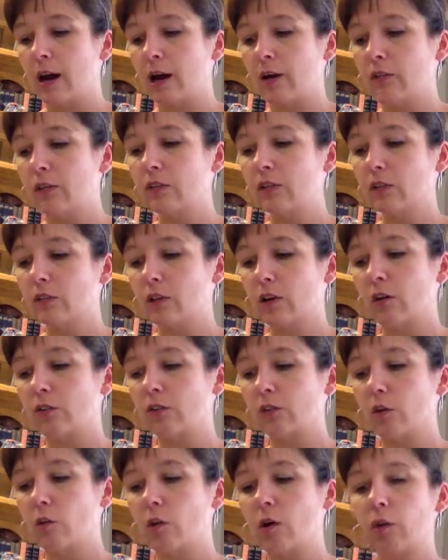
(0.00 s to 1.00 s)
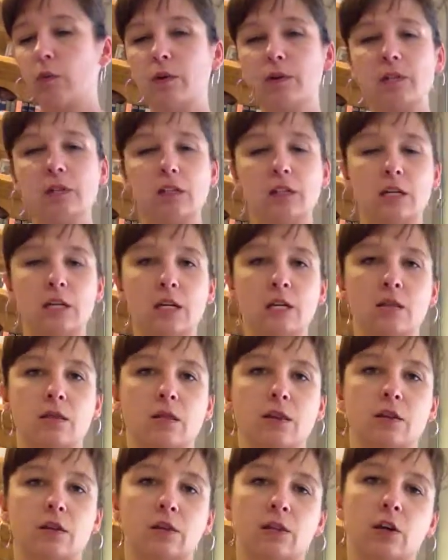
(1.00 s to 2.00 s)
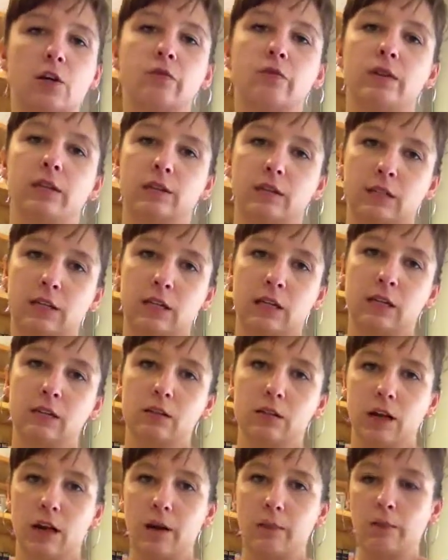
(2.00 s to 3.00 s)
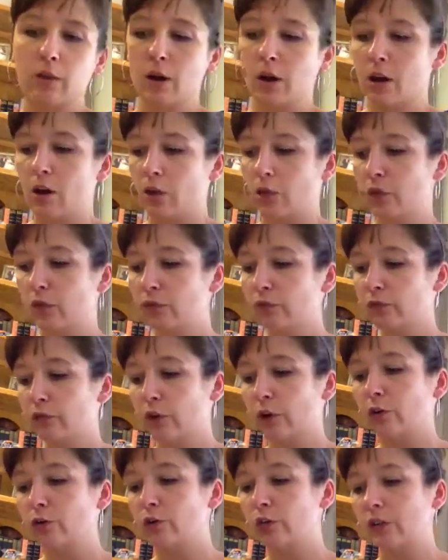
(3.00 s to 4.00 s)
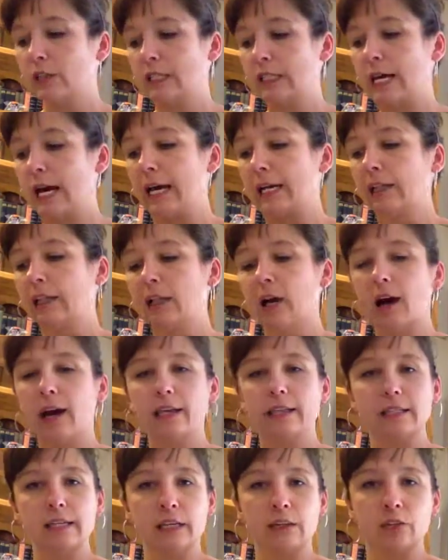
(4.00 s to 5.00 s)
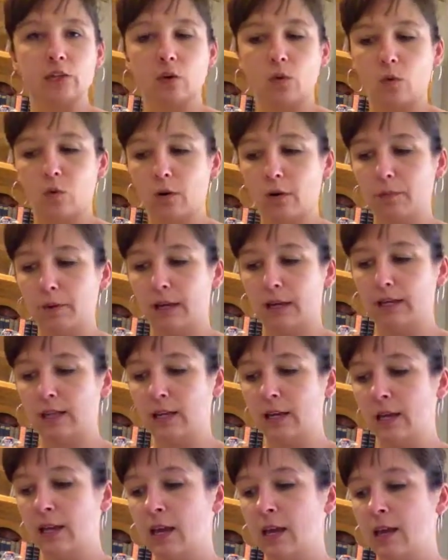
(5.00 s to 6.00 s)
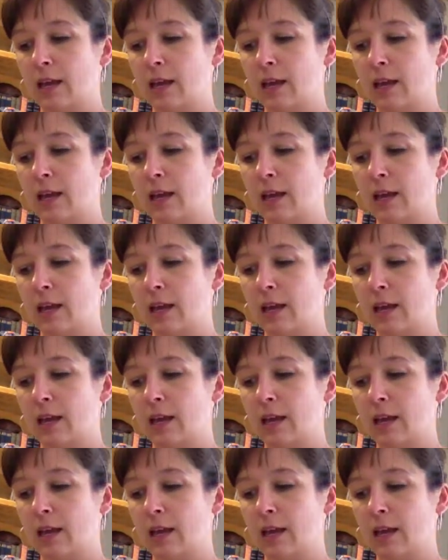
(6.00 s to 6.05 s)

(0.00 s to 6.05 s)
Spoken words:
This is also where we see the Soviets send up the first satellite into orbit.